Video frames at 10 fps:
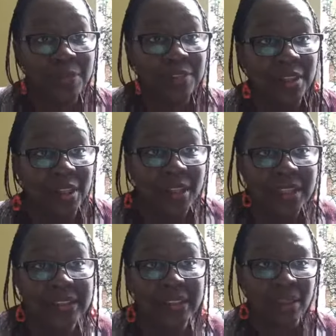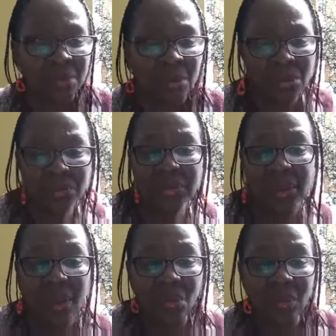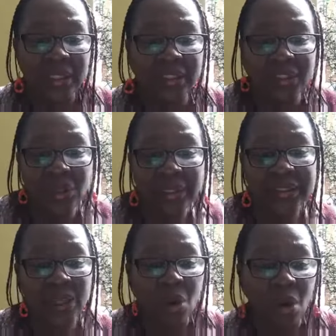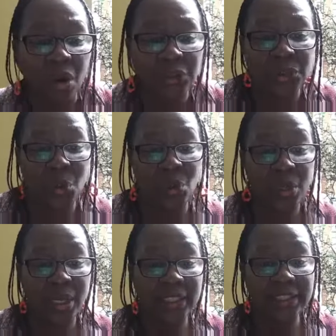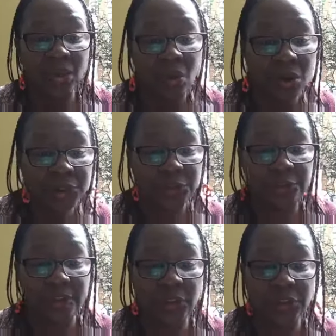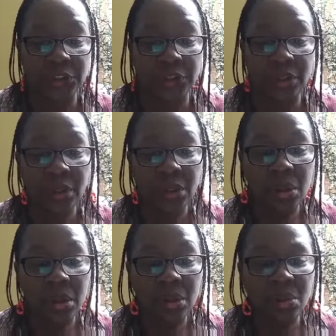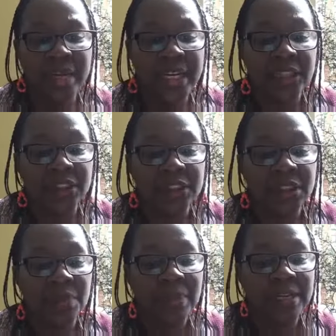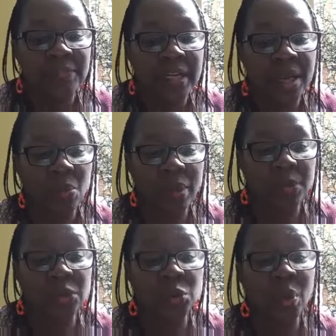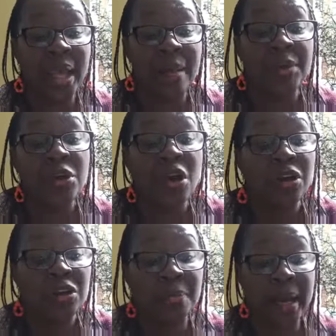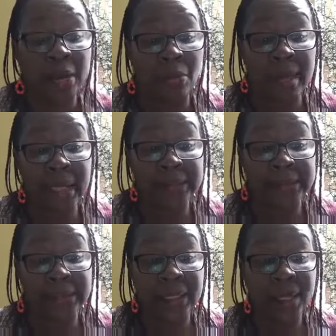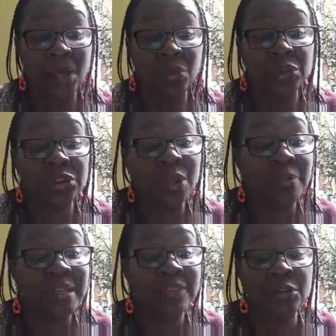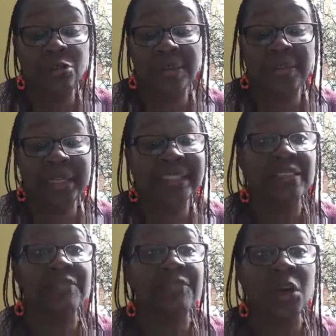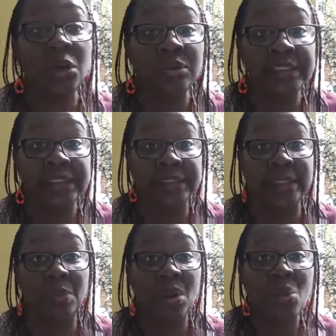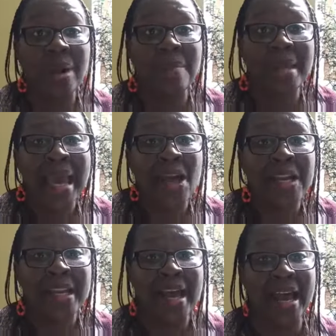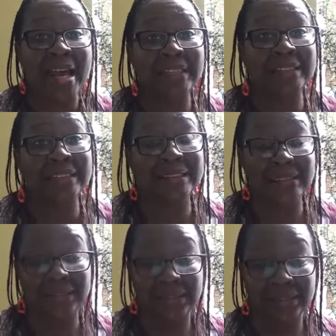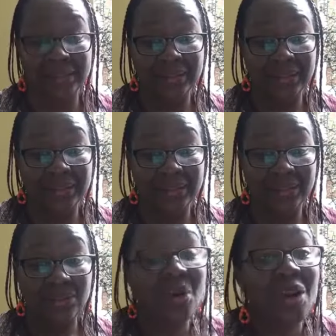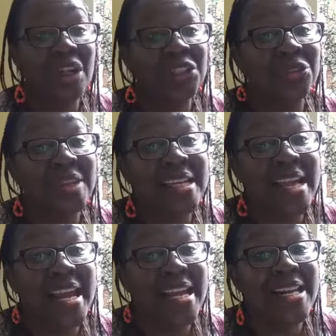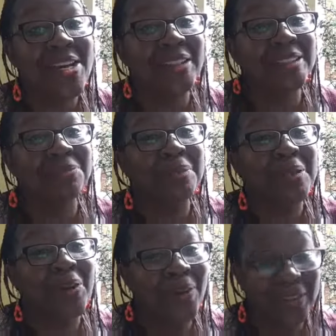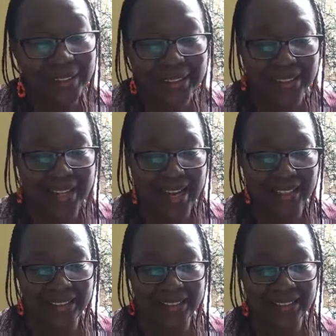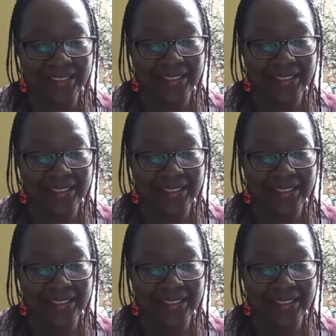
Everything in the cell knows what well, it's, you know, it's an auto, it's an auto function. We need to stop living that way because we are beyond biomass. We should stop living repeat and follow system. We're beyond that. God created us beyond that.